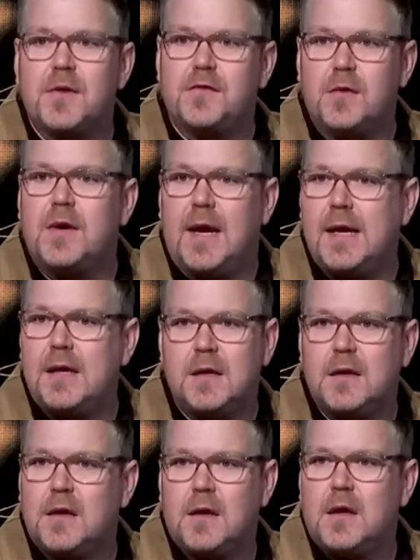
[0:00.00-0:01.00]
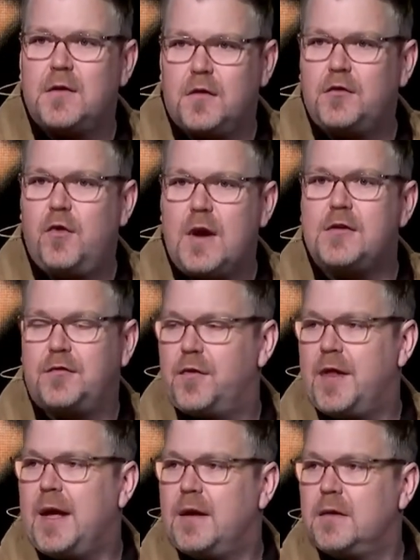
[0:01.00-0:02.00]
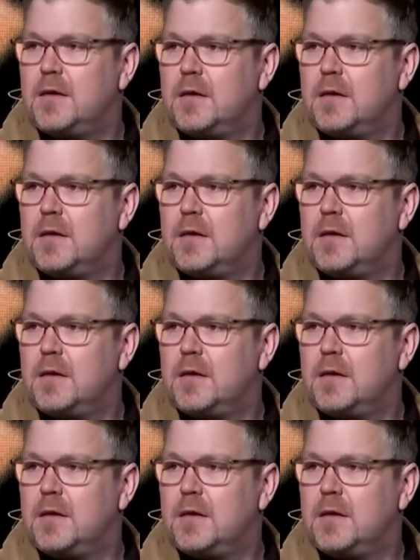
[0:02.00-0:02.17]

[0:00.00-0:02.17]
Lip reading: it's okay. There's grace for that.